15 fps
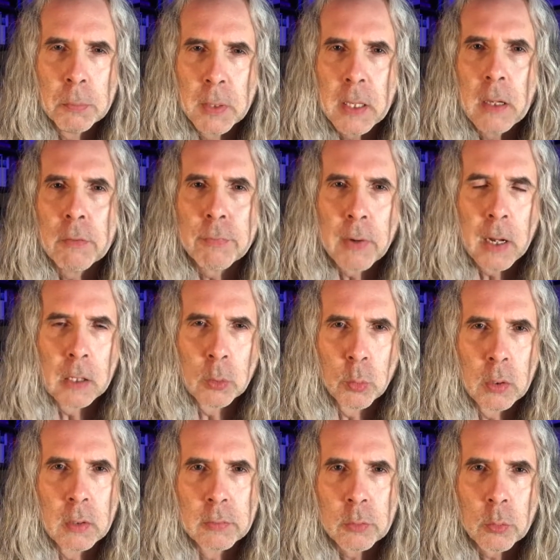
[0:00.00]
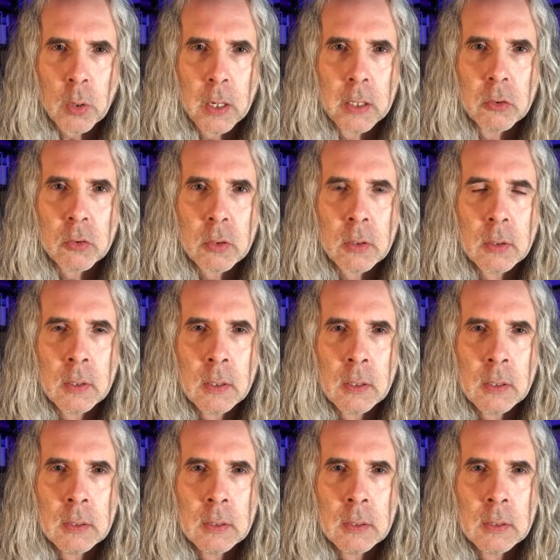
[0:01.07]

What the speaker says: to be a follower of Christ,